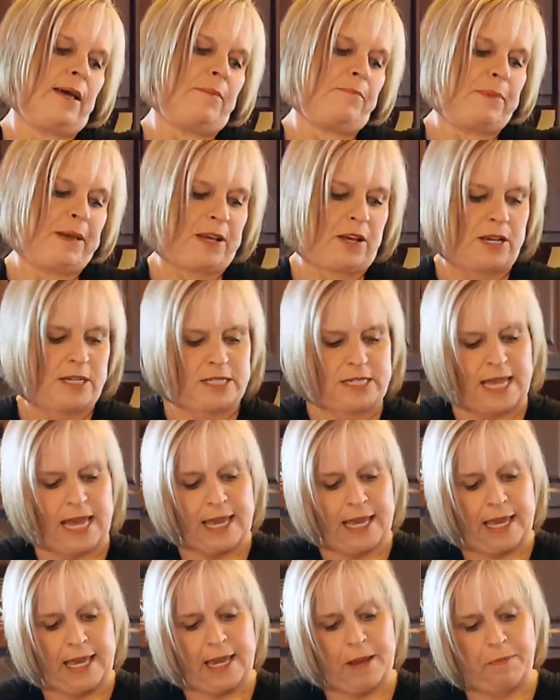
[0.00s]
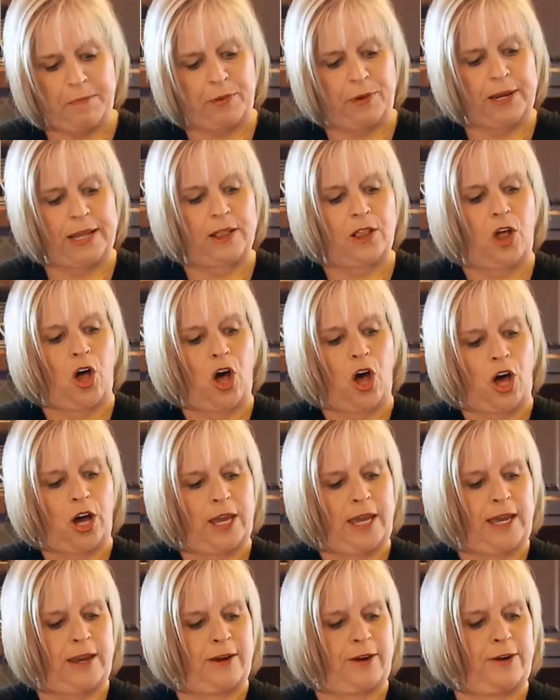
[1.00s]
because they can get pretty
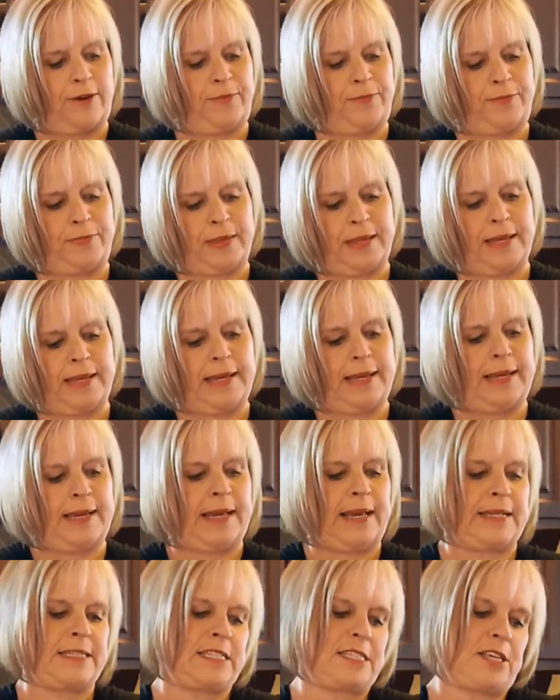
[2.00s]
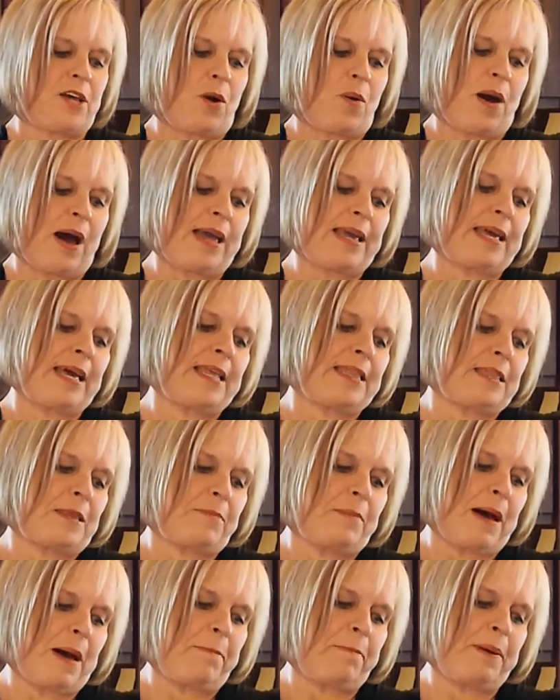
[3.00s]
long here. And so I cut
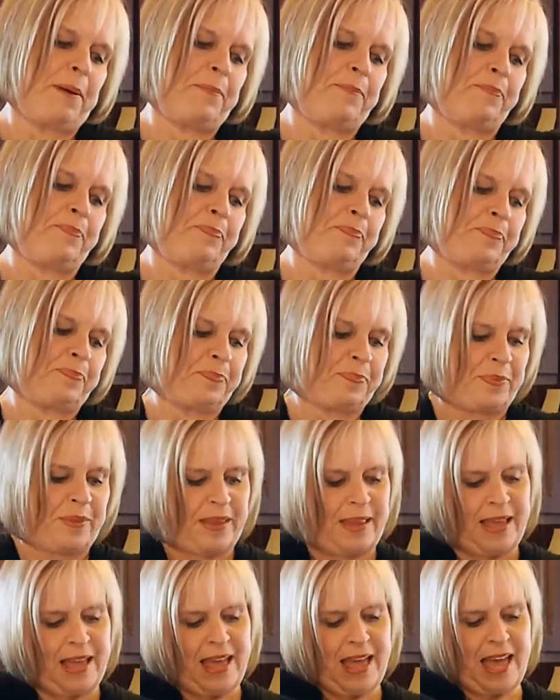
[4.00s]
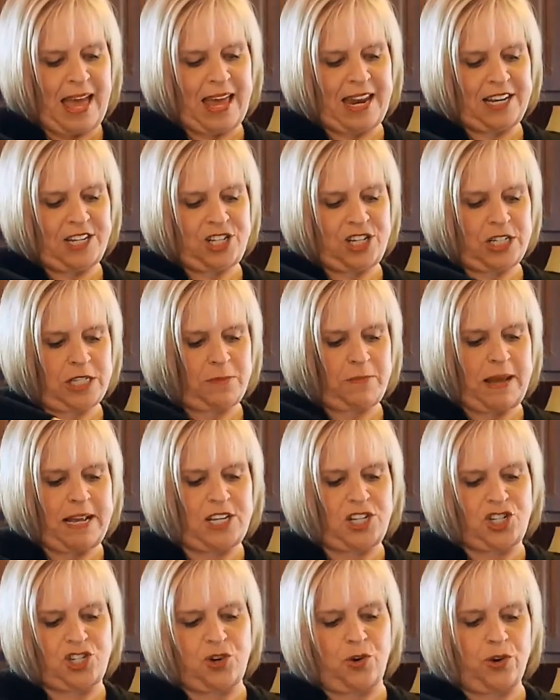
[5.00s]
them up and just make
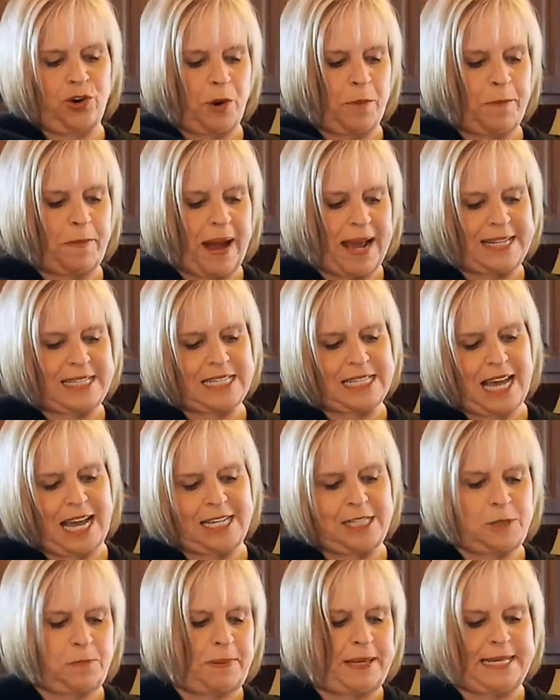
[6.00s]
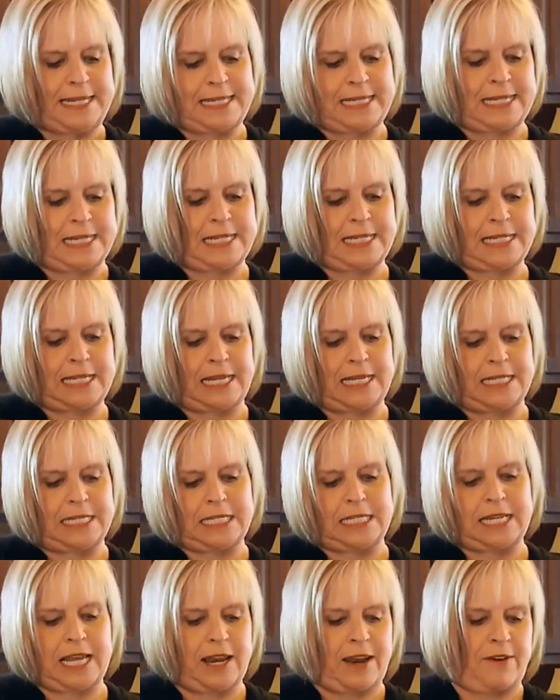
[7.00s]
shorter bite-sized pieces
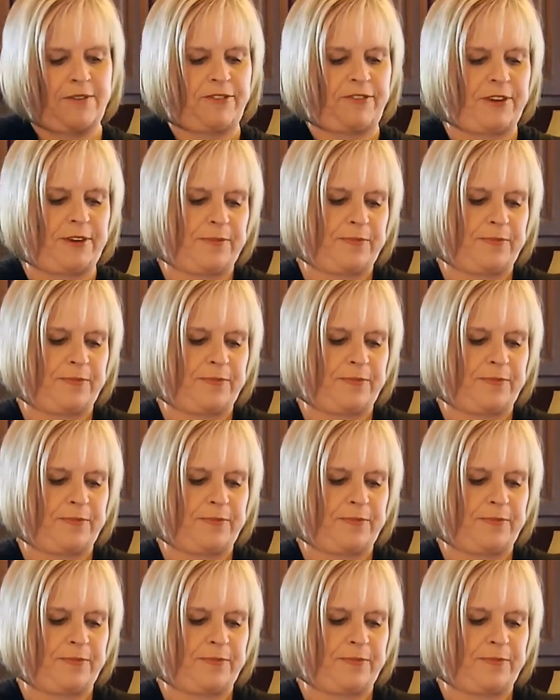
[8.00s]
instead of